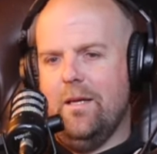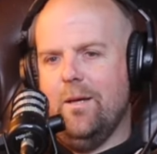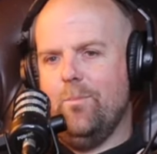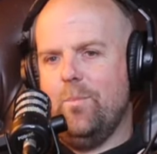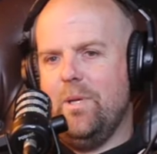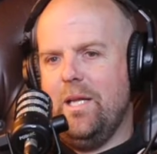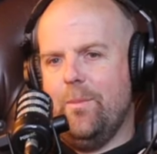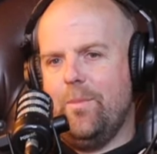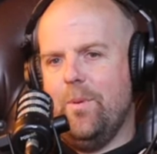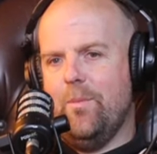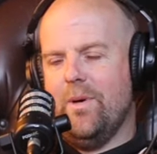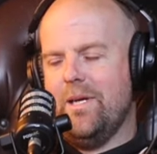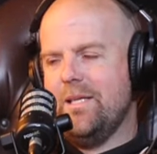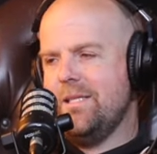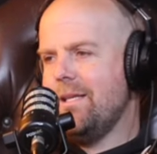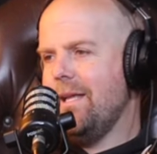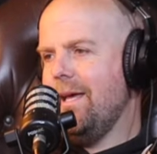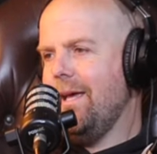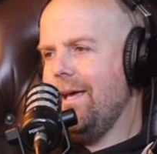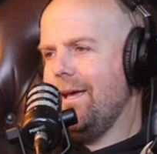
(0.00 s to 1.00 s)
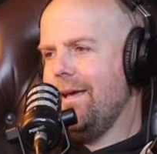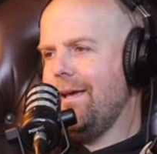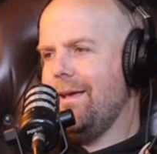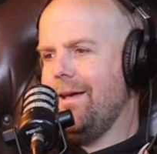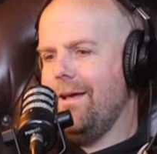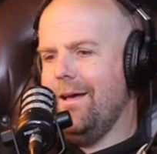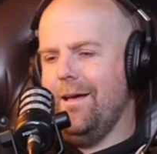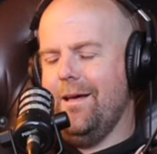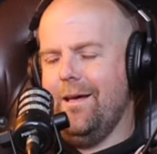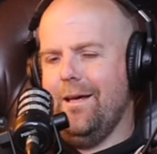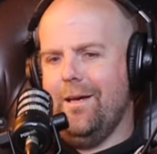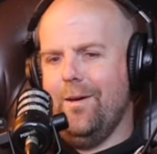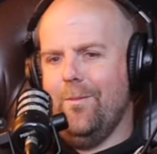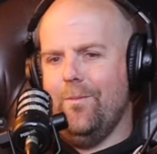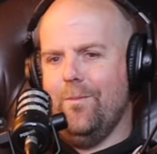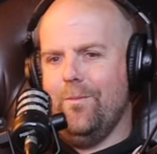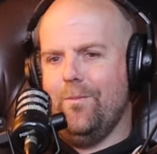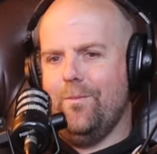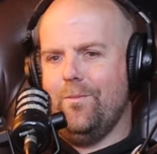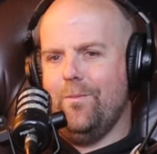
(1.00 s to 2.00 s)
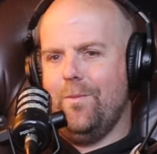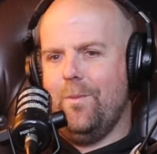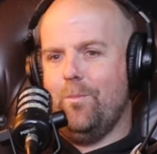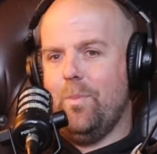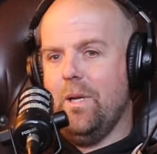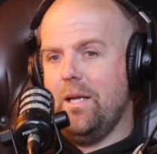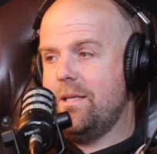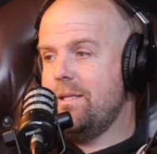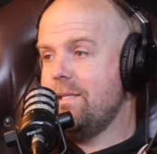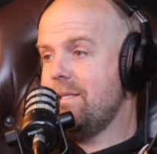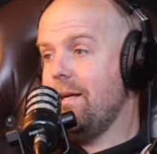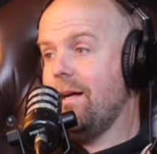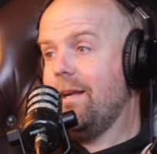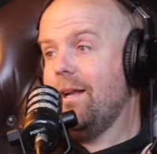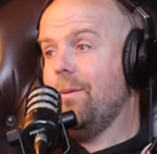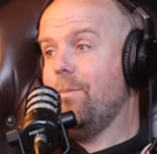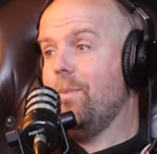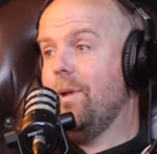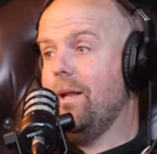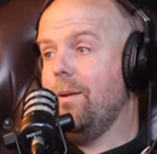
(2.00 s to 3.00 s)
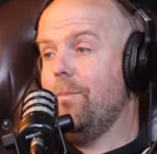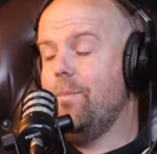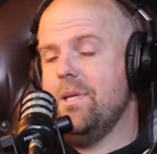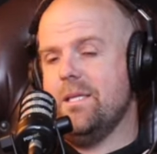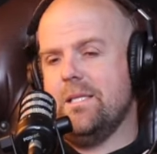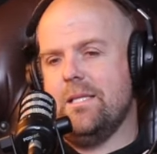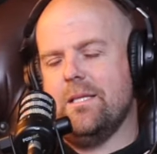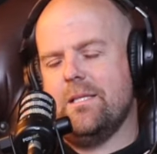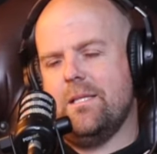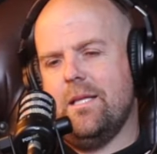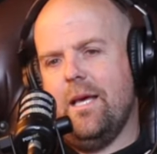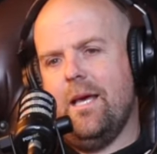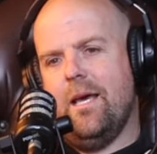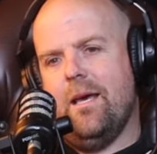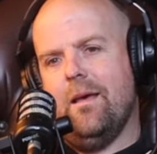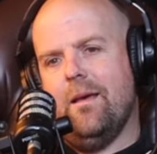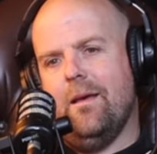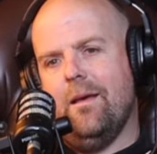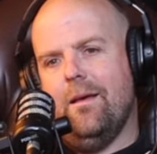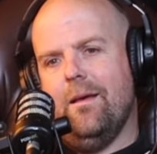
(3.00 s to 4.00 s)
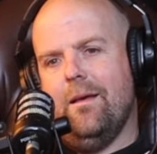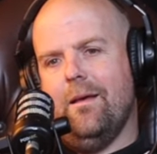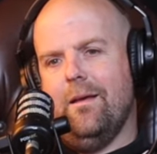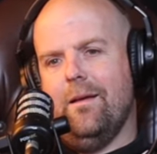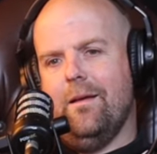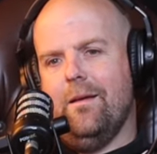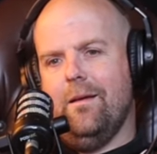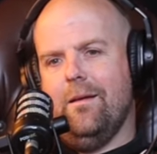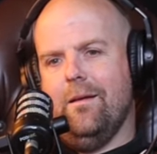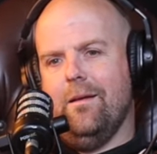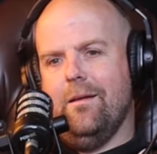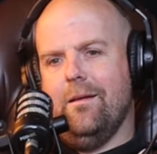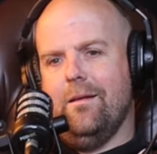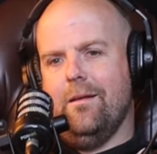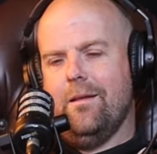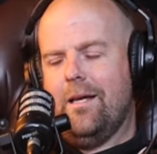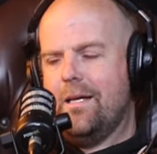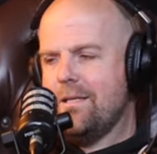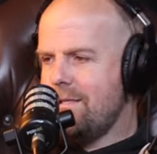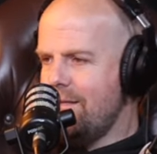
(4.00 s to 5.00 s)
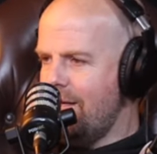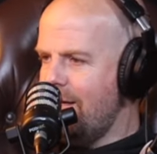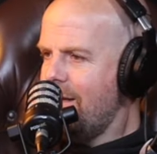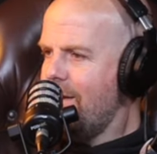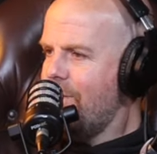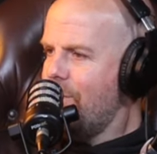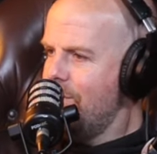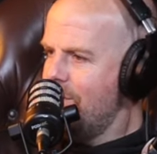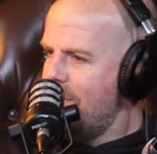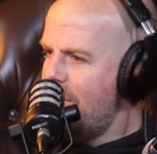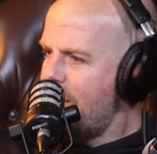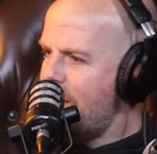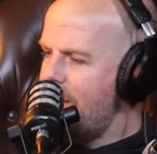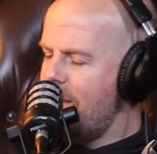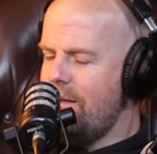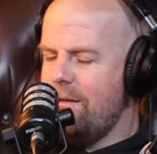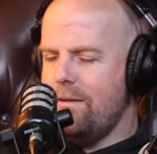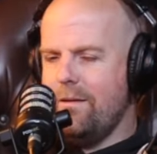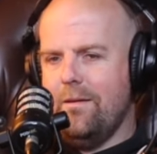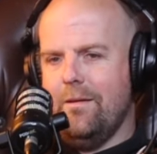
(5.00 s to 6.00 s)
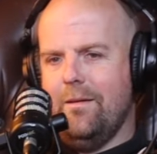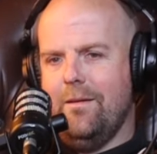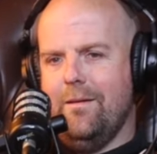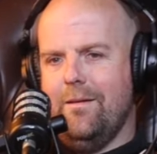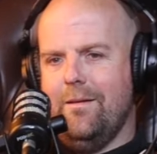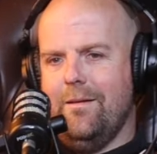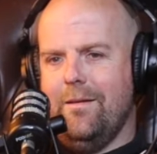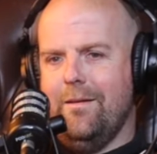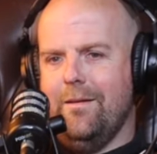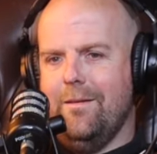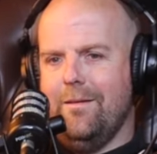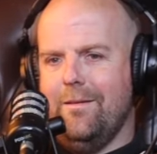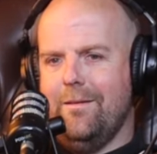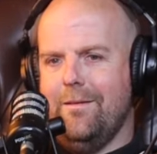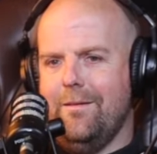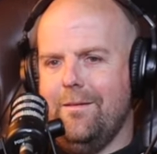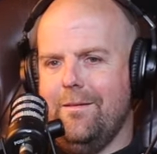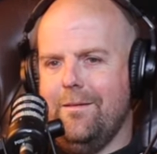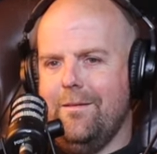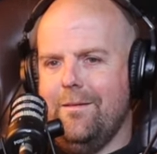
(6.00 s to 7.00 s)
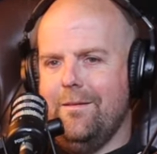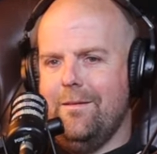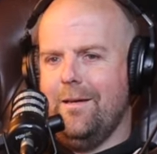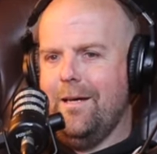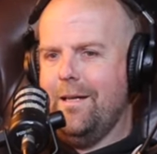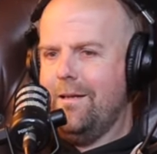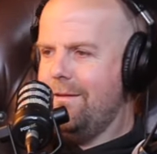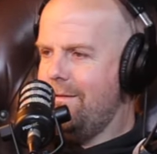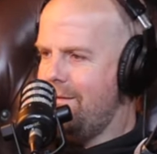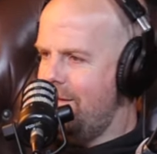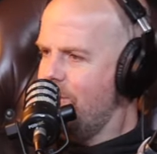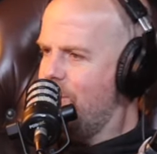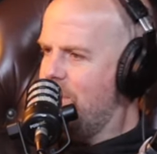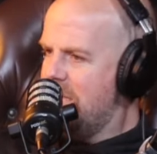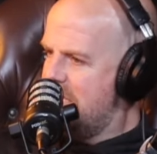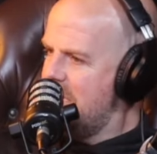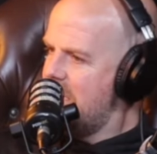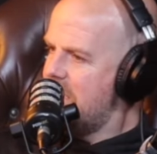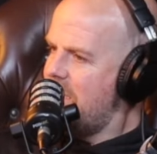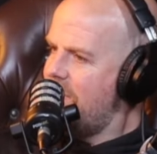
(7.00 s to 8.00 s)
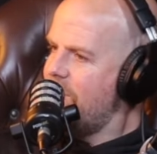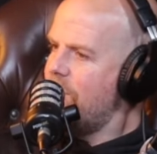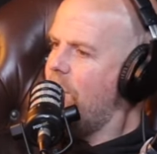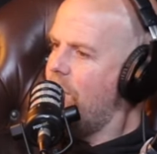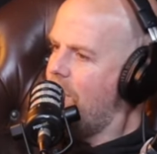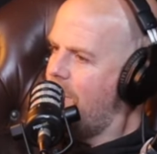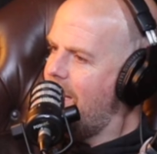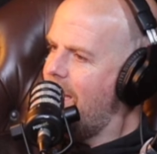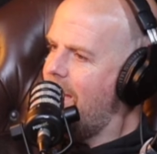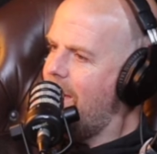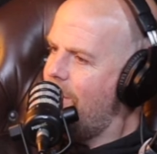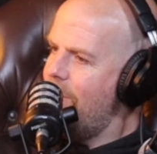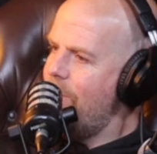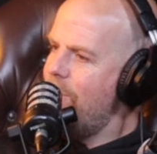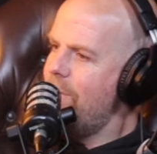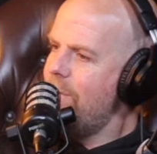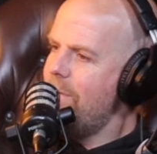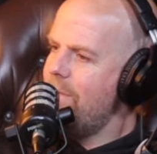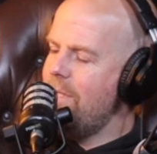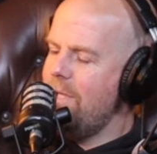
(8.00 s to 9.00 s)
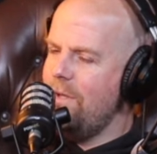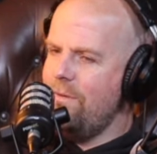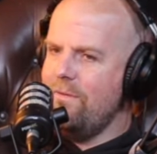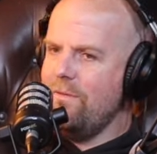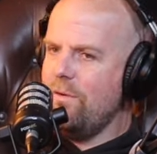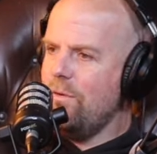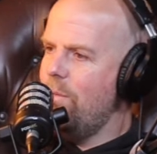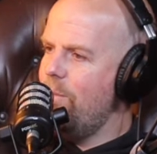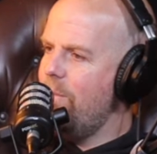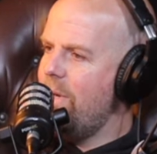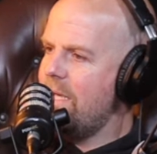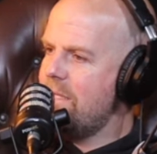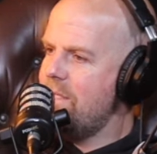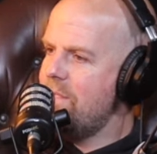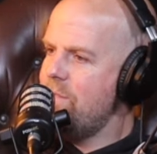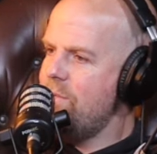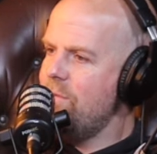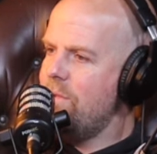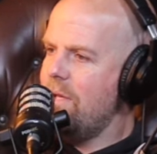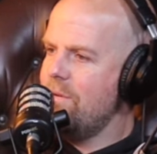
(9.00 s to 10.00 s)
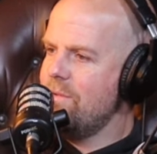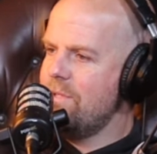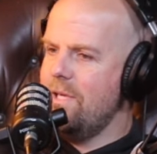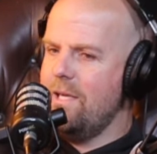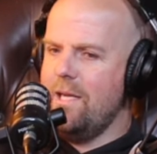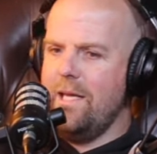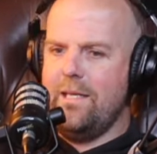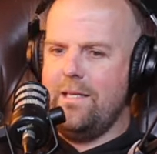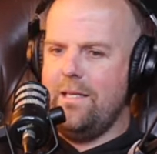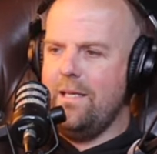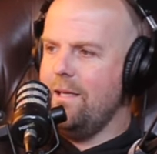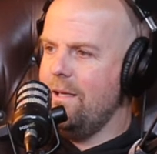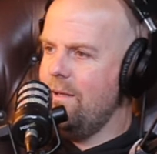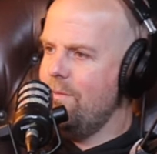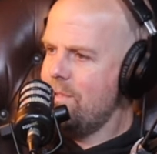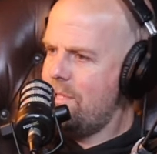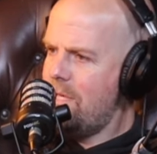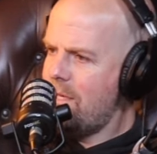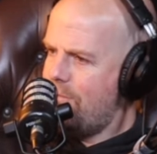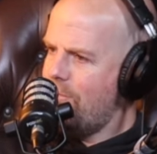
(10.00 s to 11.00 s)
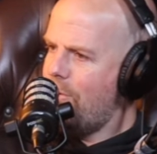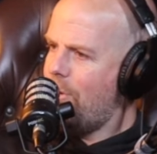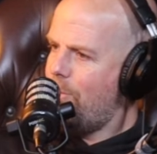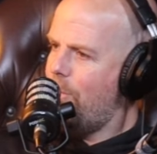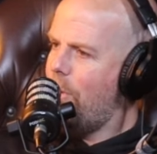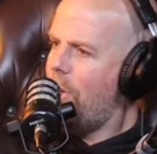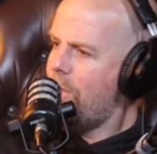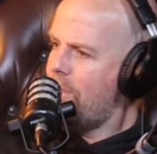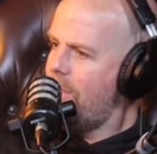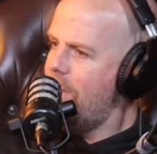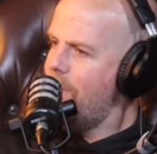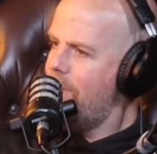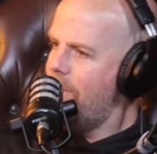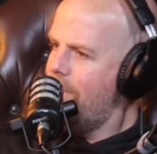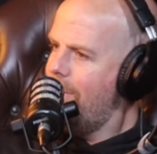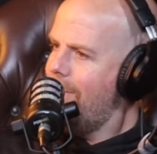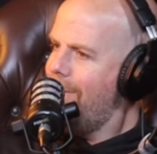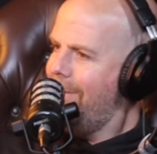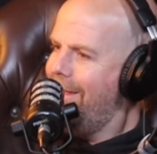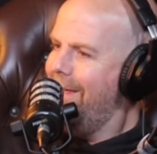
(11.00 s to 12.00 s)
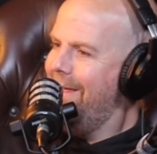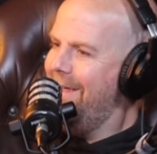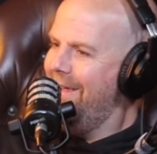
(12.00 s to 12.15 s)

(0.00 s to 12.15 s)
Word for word: been up in Maesteg, um, built, started to build a business there. That started from nothing. Class. And the business I've got now, you know, even going back to 2018, I was like rock bottom. Yeah yeah.